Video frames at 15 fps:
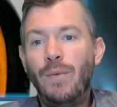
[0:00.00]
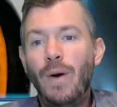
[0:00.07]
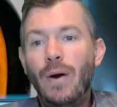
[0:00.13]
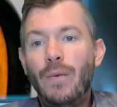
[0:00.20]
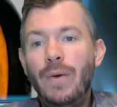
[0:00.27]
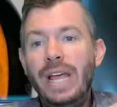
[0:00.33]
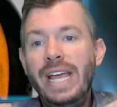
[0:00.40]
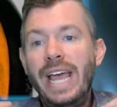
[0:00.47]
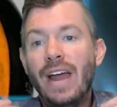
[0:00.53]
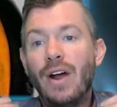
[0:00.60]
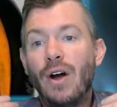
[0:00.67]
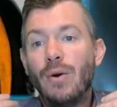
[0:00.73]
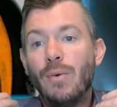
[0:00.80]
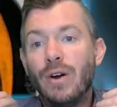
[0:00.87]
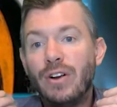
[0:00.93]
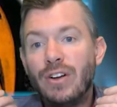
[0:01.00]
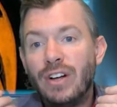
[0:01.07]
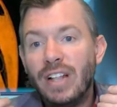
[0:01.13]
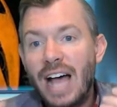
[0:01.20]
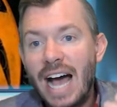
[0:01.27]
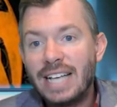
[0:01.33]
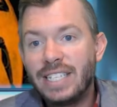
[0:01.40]
What we get our word
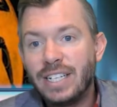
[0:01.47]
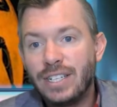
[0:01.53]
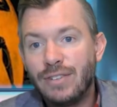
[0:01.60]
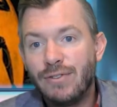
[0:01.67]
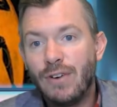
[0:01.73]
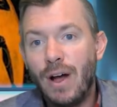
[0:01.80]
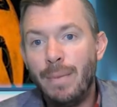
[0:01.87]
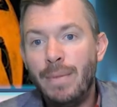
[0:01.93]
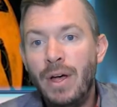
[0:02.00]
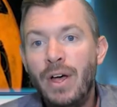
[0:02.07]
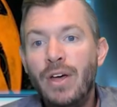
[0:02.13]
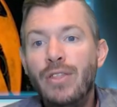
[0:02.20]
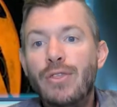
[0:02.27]
classics from,